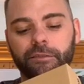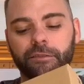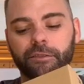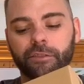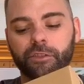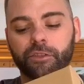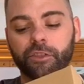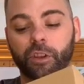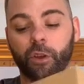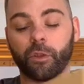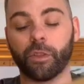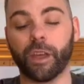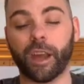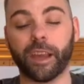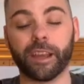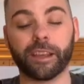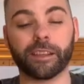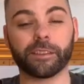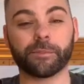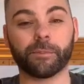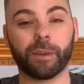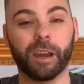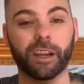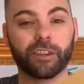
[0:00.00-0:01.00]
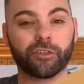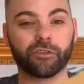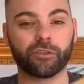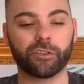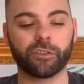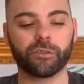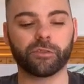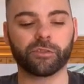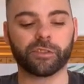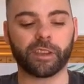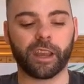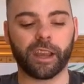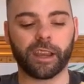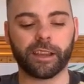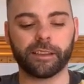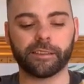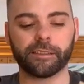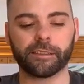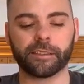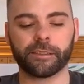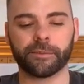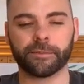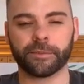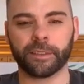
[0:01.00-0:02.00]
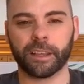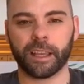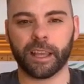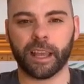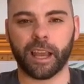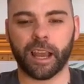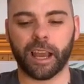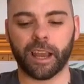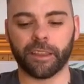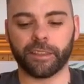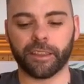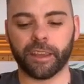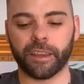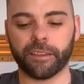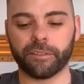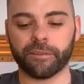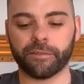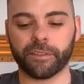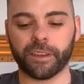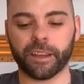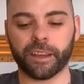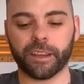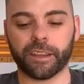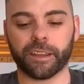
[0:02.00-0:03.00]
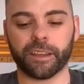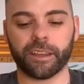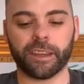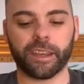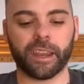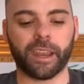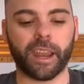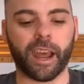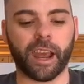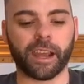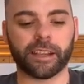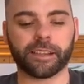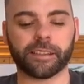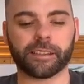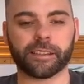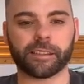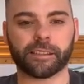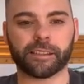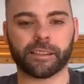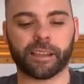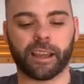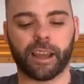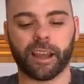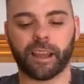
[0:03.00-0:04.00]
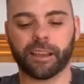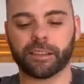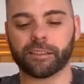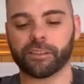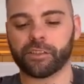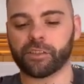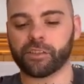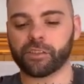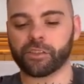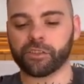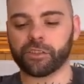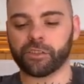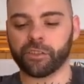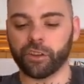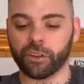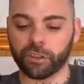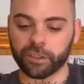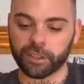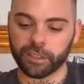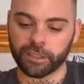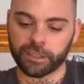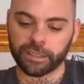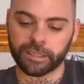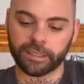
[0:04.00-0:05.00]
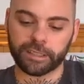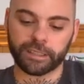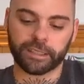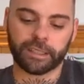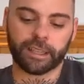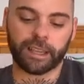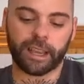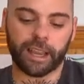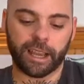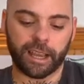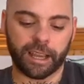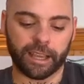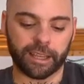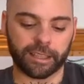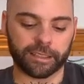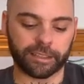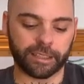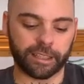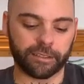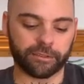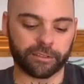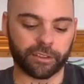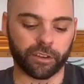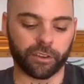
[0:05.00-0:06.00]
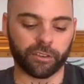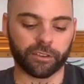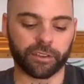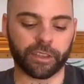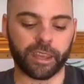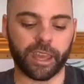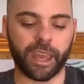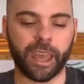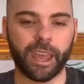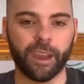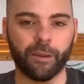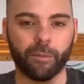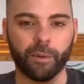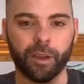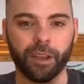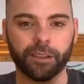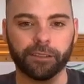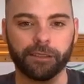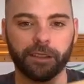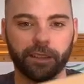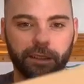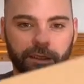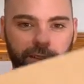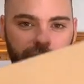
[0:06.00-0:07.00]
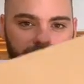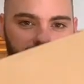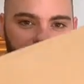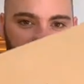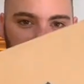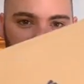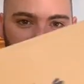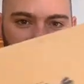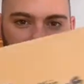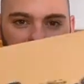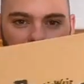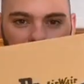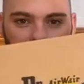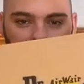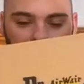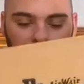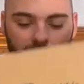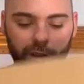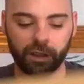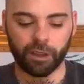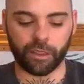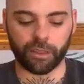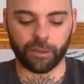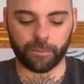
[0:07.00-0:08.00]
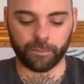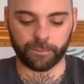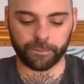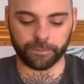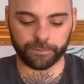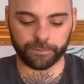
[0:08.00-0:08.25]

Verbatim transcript: So that is my true size, and they fit nice and snug, and they've got the Airwear technology sole on them.